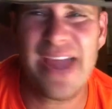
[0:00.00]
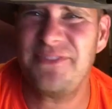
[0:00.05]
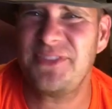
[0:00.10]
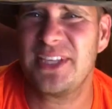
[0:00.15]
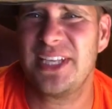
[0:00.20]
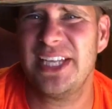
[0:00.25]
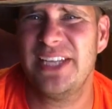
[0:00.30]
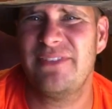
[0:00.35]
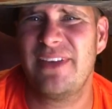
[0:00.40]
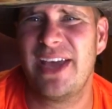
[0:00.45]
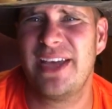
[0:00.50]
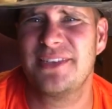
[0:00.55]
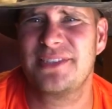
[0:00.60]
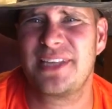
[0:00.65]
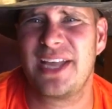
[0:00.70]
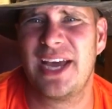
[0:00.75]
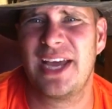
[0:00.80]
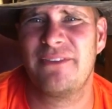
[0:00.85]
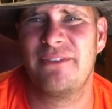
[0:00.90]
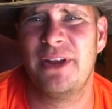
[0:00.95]
have to leave that as
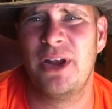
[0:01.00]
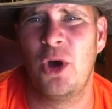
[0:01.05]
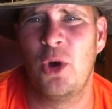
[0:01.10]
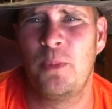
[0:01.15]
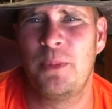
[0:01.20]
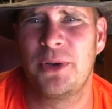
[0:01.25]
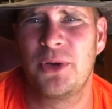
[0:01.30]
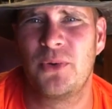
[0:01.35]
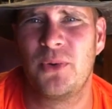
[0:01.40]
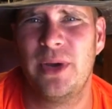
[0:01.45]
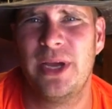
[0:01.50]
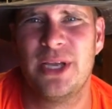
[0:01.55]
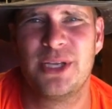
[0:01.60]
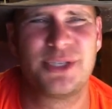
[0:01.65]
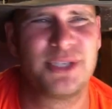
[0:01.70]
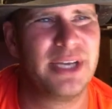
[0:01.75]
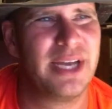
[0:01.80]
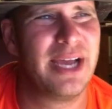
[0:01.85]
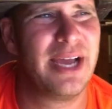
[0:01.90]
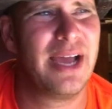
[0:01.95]
kind of an open
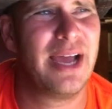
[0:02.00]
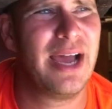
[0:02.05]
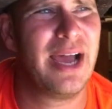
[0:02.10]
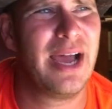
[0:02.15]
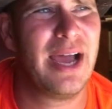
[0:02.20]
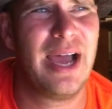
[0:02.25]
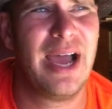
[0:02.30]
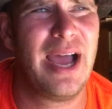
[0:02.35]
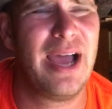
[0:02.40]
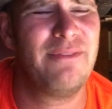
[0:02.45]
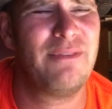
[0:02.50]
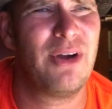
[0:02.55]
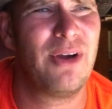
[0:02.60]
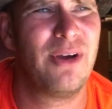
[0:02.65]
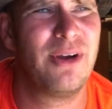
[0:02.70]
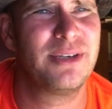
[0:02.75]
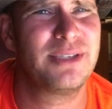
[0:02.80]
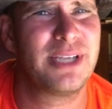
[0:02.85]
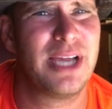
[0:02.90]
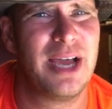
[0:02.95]
question. I have a
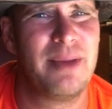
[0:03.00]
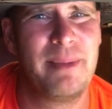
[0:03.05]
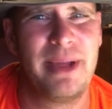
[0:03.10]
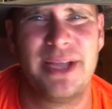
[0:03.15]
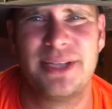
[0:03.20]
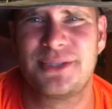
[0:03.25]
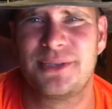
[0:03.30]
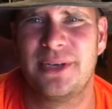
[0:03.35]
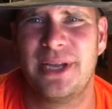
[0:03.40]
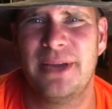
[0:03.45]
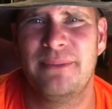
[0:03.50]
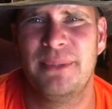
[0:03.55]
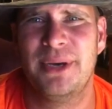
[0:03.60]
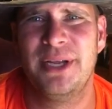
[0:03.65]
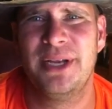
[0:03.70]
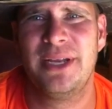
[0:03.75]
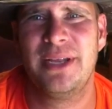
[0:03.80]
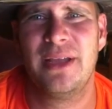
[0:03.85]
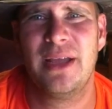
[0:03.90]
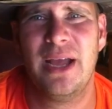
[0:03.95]
hard time answering that,
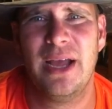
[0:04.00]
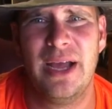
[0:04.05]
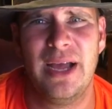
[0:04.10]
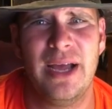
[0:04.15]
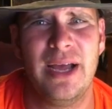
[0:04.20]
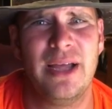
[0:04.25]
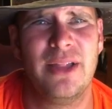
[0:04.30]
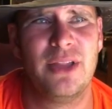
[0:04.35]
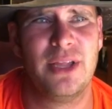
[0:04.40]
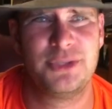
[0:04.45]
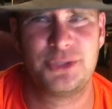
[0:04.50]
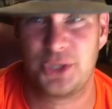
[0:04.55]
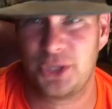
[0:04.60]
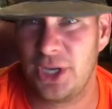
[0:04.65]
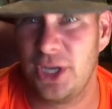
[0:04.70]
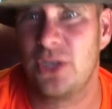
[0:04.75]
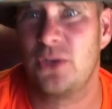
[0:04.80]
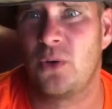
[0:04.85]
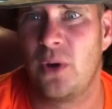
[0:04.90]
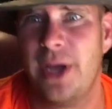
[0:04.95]
buddy. That's a
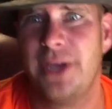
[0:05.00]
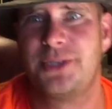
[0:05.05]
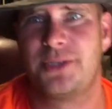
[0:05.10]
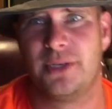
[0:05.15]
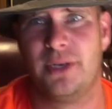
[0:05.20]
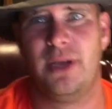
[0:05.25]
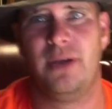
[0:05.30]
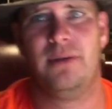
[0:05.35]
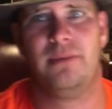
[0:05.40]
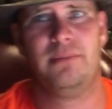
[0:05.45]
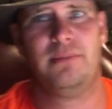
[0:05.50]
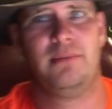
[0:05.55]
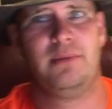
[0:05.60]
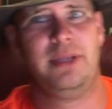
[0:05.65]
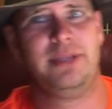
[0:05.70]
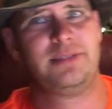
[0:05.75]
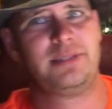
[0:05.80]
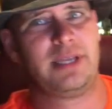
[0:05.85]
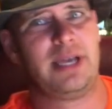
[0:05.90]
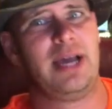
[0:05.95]
good question, though.
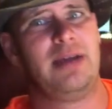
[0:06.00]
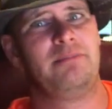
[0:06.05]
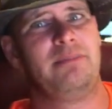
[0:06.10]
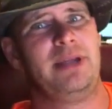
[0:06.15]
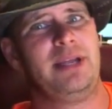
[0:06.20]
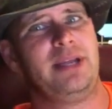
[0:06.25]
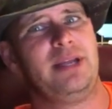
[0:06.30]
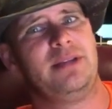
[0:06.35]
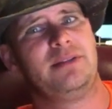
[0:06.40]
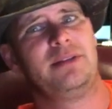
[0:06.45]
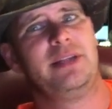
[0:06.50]
It's got me.